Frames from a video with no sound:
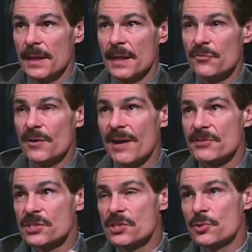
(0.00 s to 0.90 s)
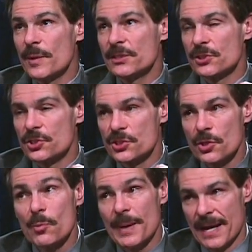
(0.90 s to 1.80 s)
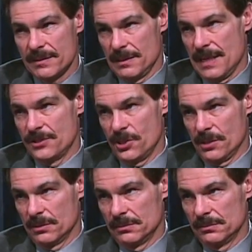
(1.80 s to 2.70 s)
If you have a situation so pathological